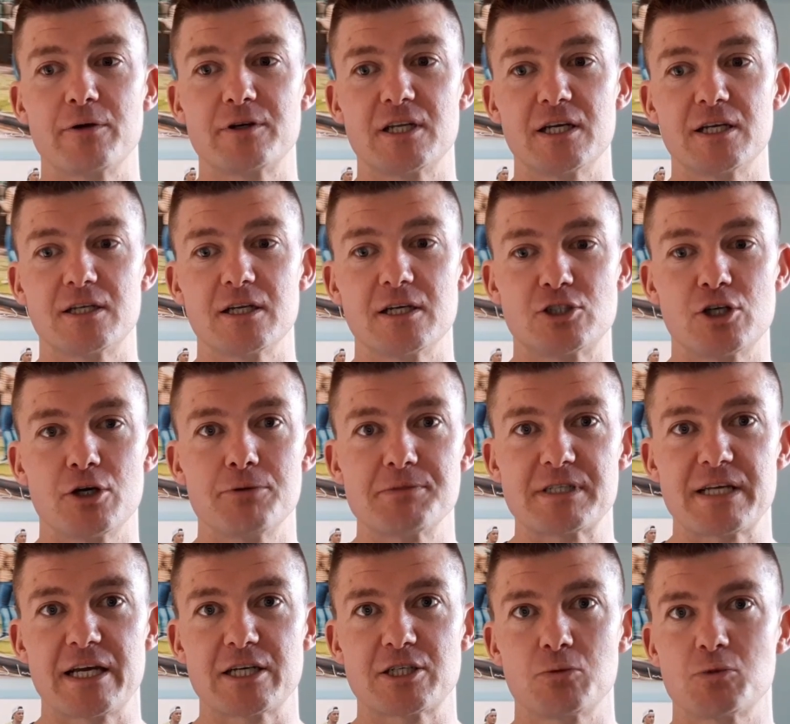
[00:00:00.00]
I did a gym
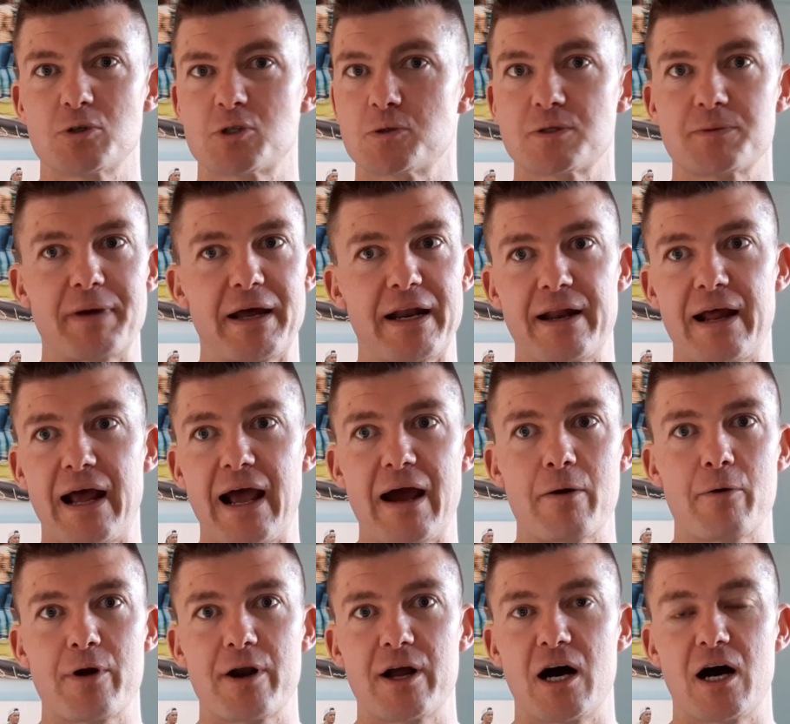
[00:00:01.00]
session, which was about an
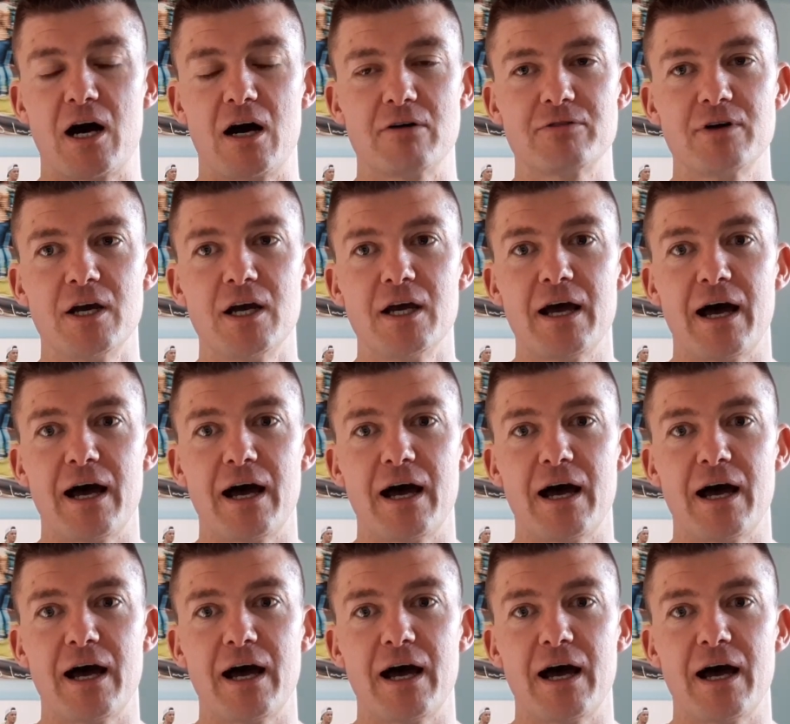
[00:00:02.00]
hour and a half.